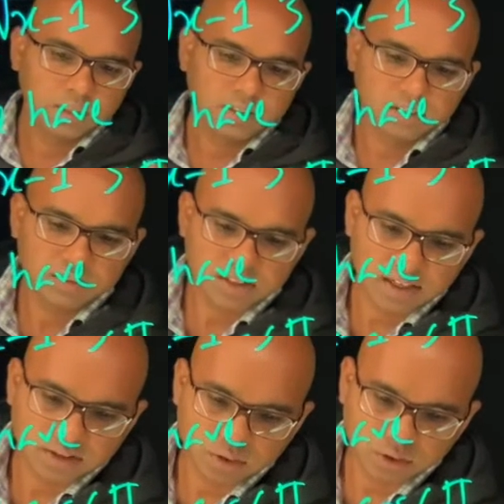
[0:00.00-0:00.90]
This guy
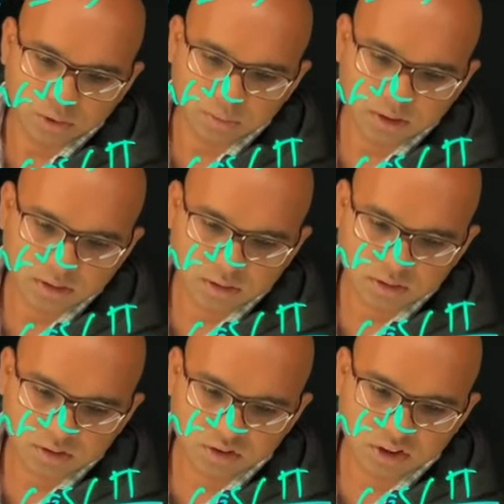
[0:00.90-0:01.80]
is going to be
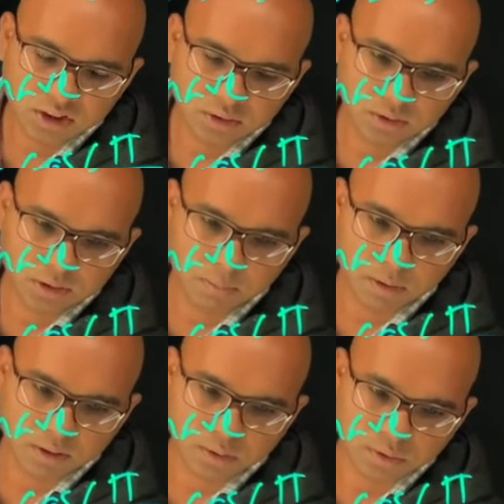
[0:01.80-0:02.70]
3 to the
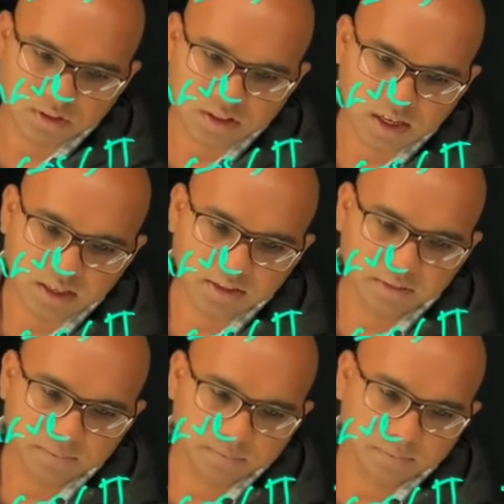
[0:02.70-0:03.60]
power cosine
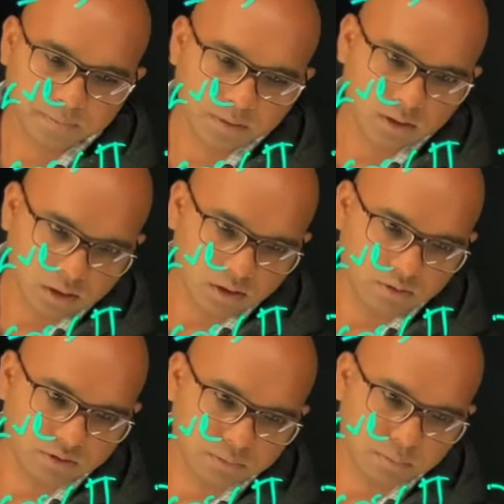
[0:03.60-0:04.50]
of
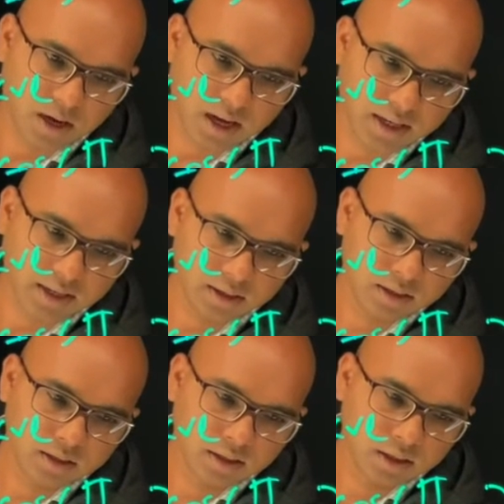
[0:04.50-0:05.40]
pi
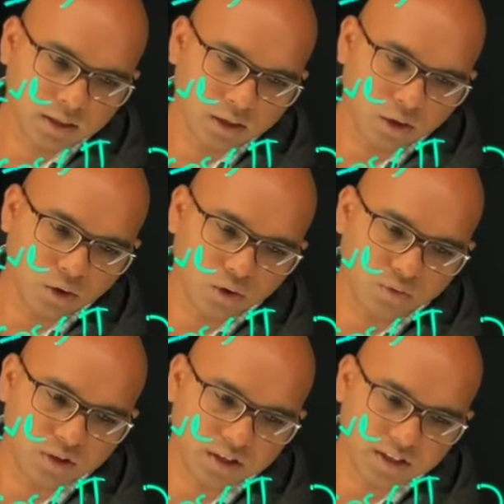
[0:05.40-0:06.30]

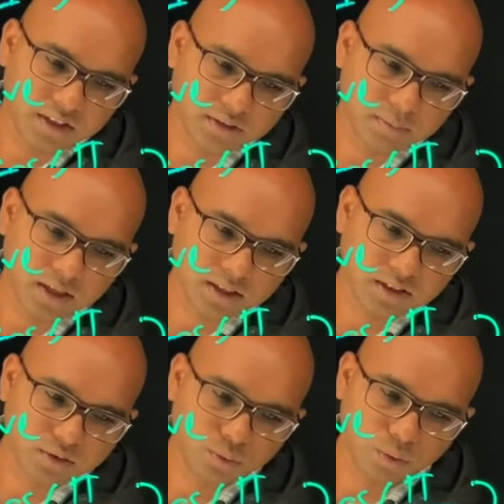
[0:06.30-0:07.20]
over x
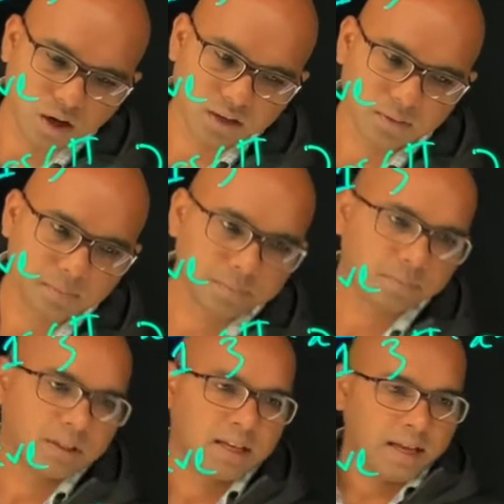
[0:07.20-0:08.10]
minus 1,
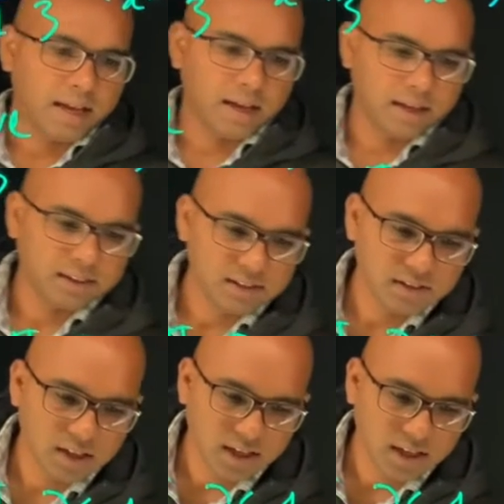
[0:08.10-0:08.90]
and this guy